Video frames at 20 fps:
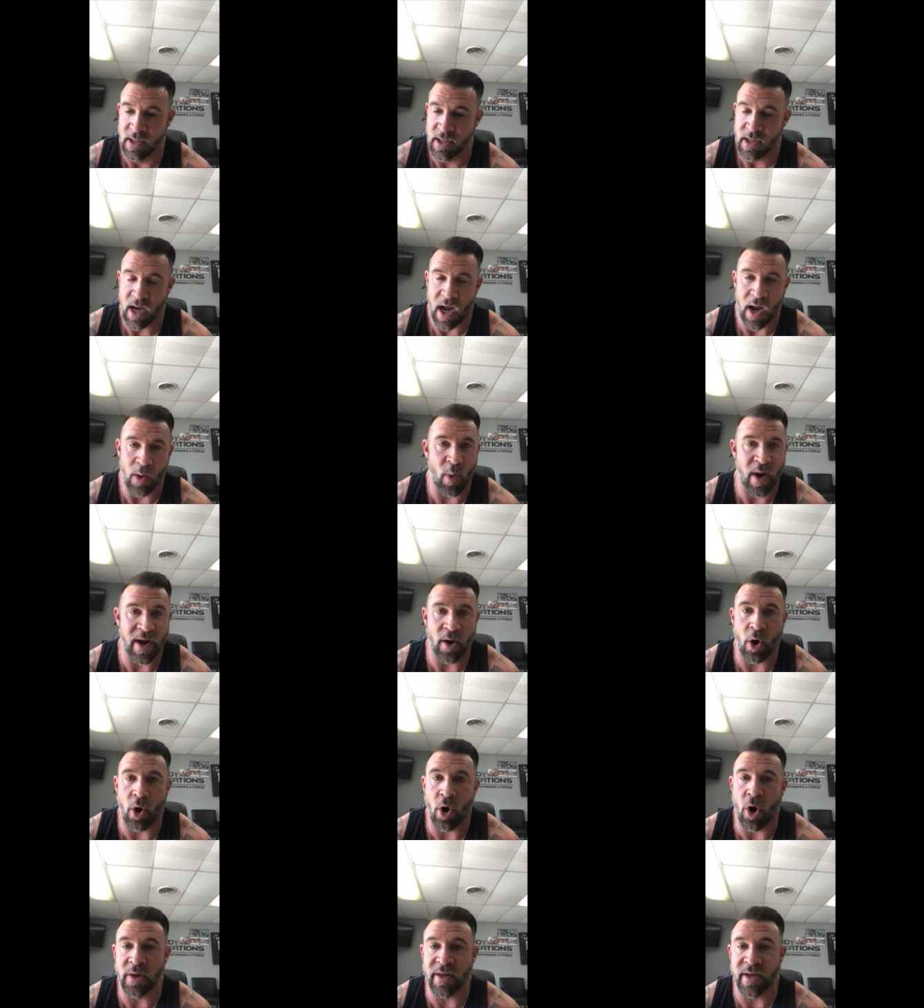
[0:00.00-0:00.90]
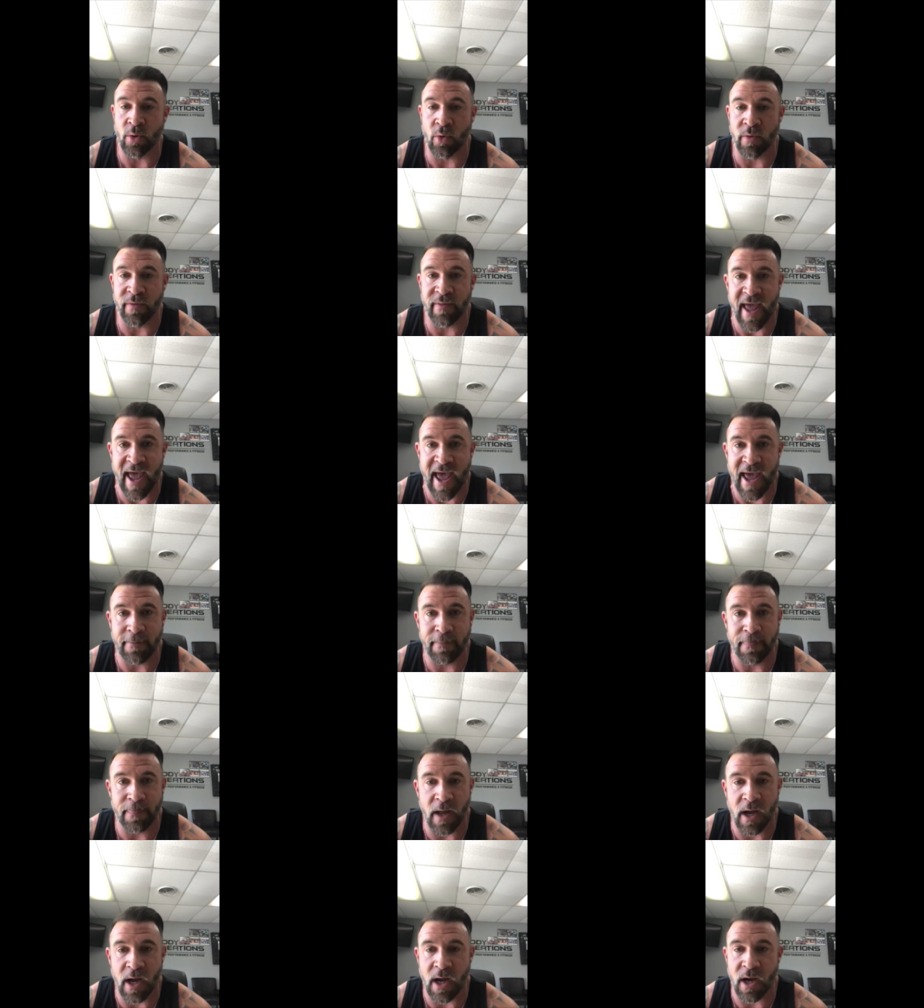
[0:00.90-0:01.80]
I went all in on that
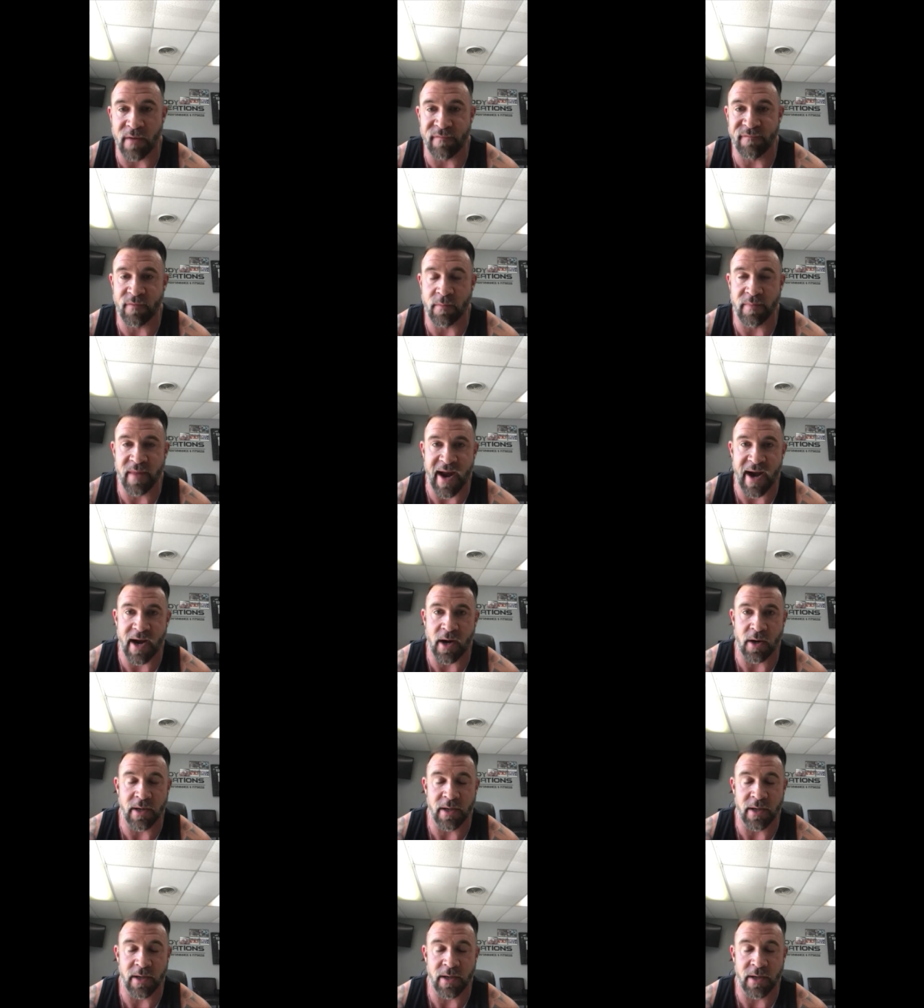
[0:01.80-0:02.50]
from there.